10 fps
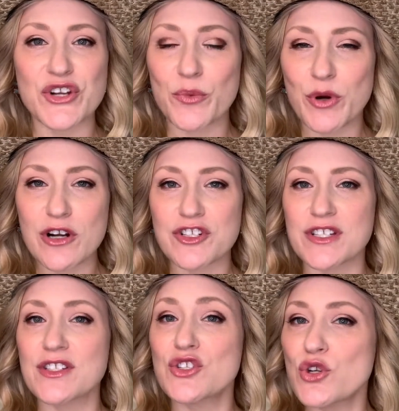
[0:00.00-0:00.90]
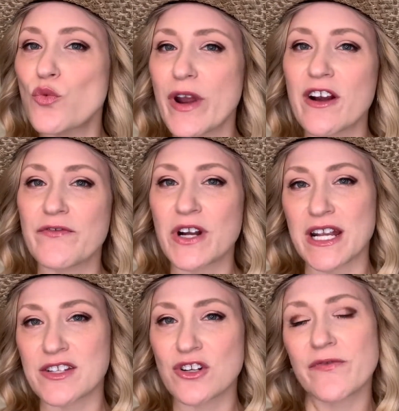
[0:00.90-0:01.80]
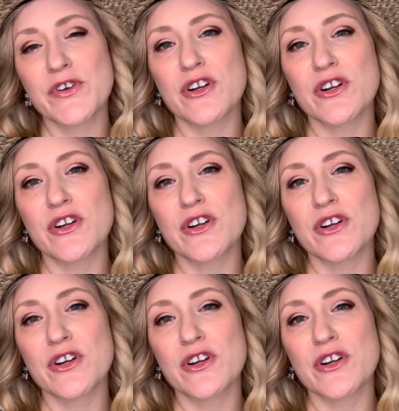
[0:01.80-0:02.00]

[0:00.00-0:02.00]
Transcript: or purchased to wear for Easter for